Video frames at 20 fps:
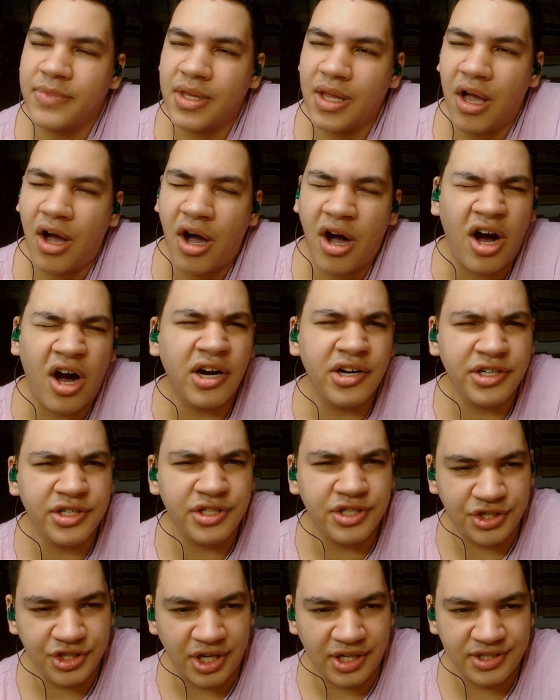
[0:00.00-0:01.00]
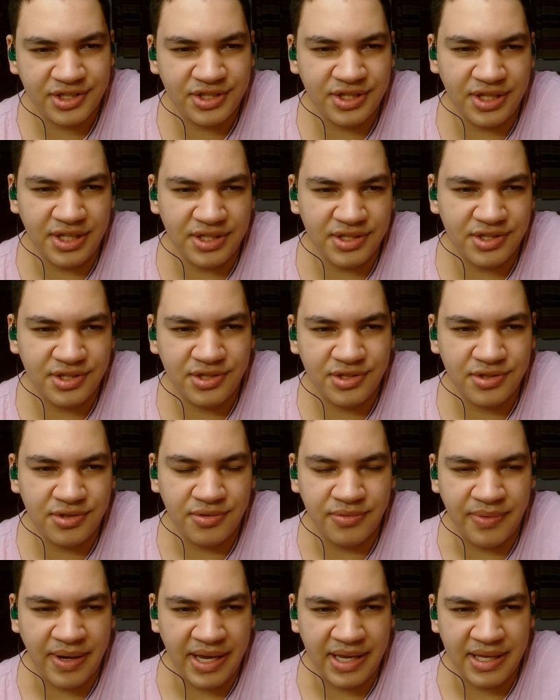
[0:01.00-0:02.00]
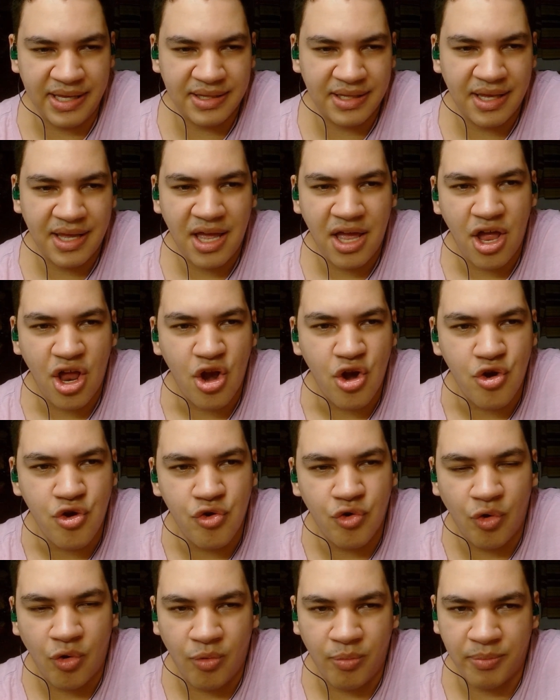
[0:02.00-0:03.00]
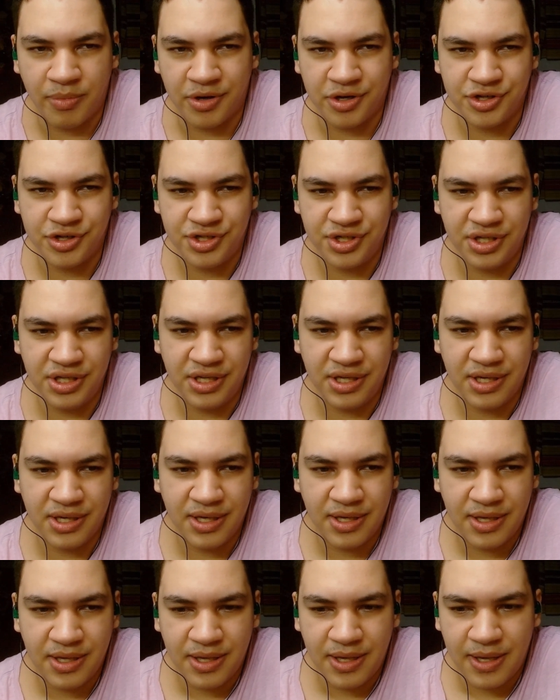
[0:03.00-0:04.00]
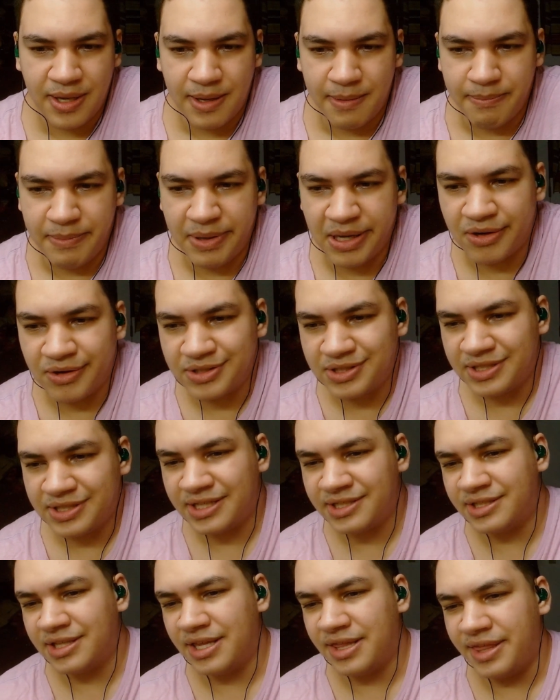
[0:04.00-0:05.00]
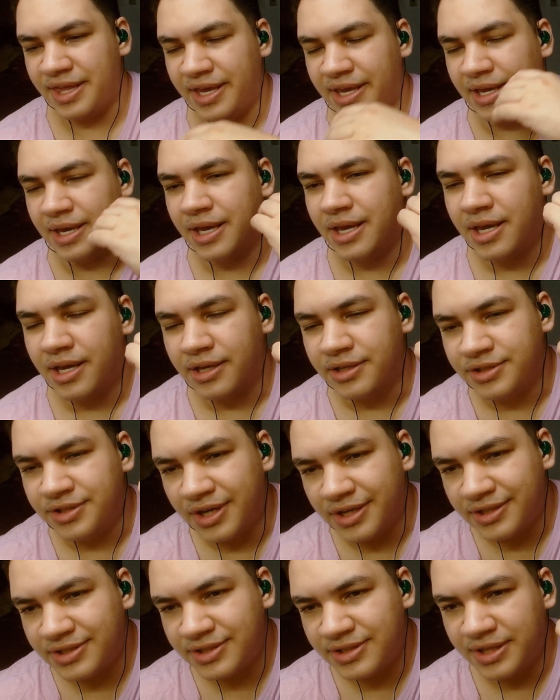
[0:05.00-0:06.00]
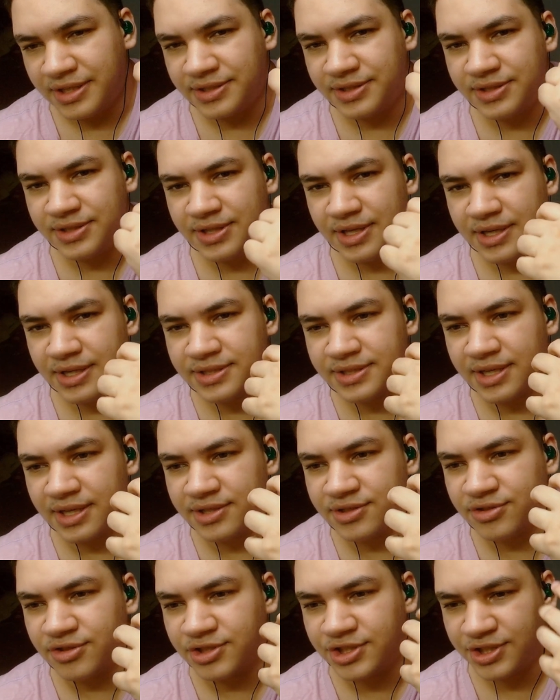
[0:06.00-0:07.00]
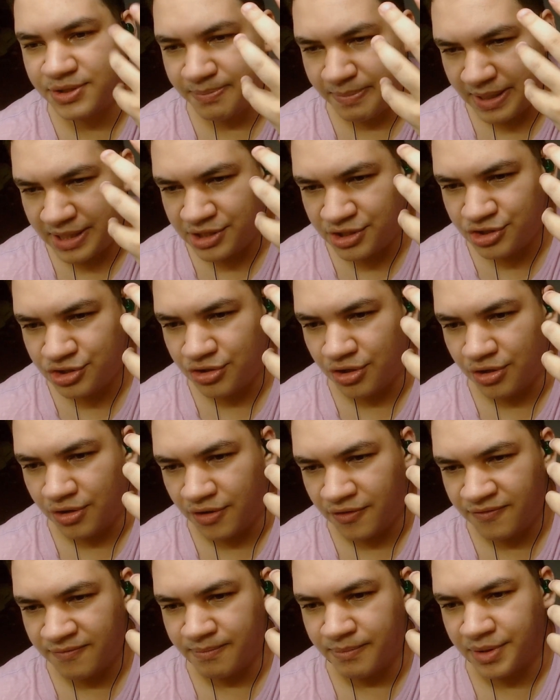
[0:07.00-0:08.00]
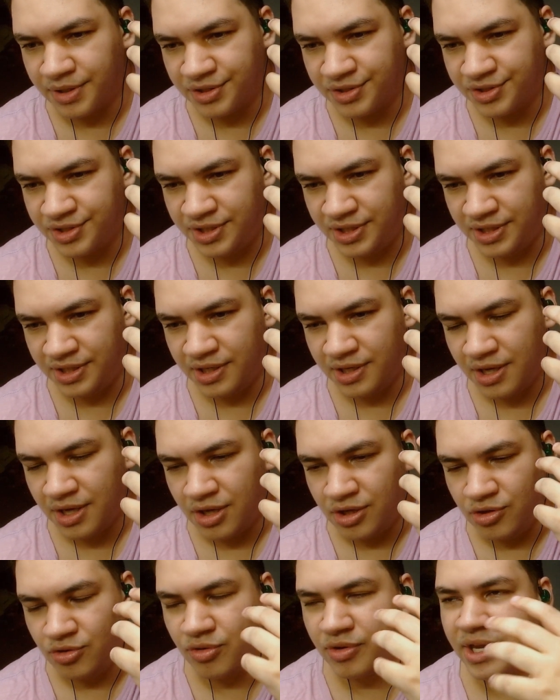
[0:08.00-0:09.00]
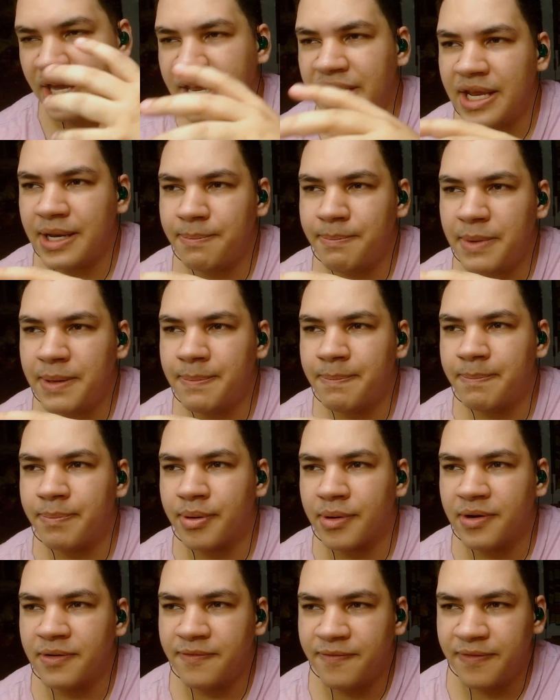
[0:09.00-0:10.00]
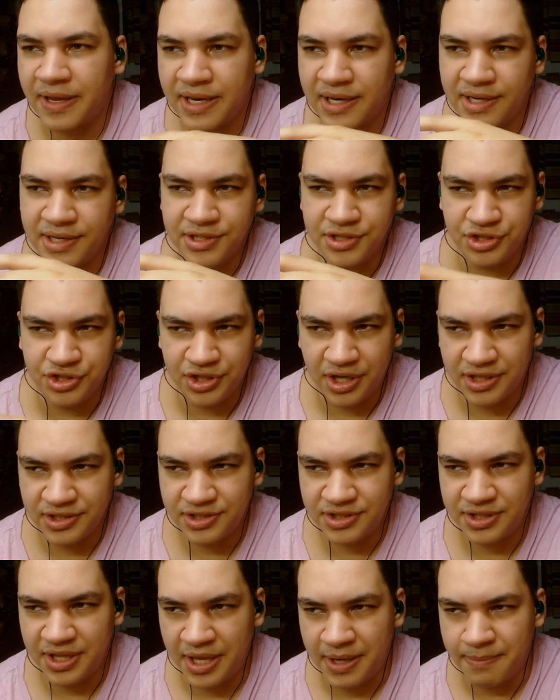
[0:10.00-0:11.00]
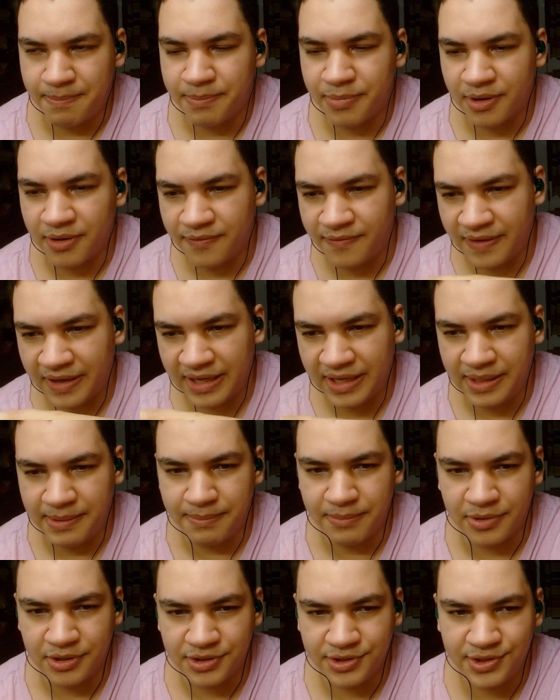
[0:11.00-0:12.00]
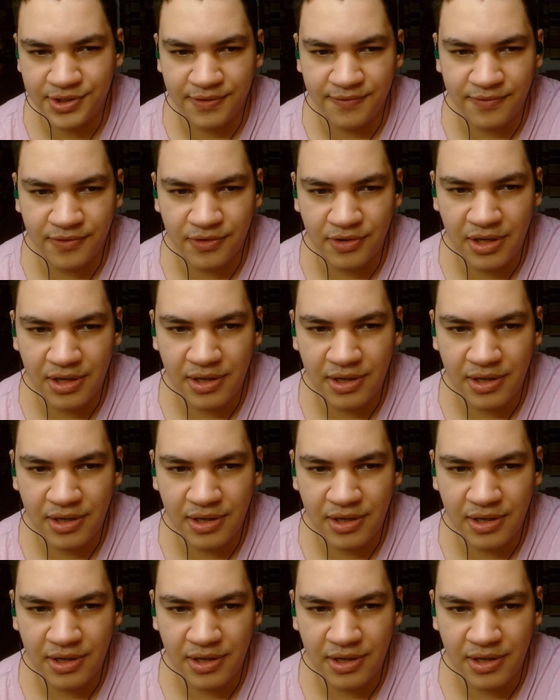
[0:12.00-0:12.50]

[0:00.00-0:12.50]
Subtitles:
hard justice, right? No mercy. Because that's the thing, justice is a suspension of mercy. You cannot be perfectly just and perfectly merciful.